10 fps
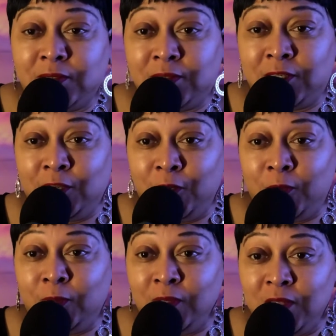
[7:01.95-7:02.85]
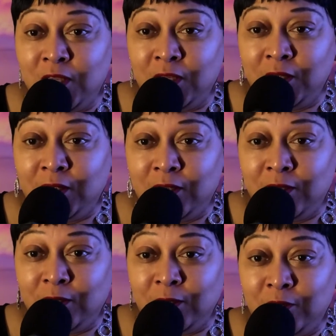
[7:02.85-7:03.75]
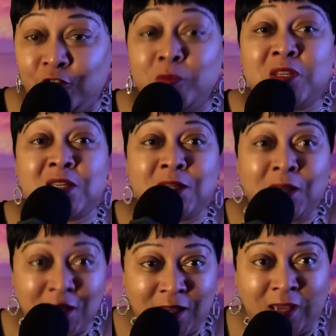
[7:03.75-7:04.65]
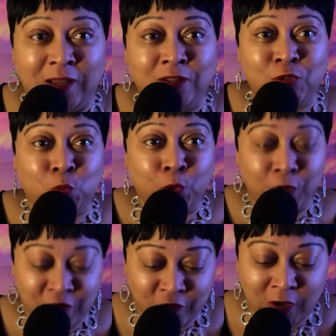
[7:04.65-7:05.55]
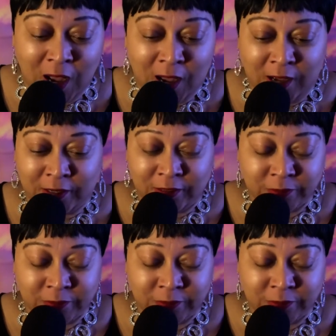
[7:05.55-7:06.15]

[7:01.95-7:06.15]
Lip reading: you know. From studying the Word of God.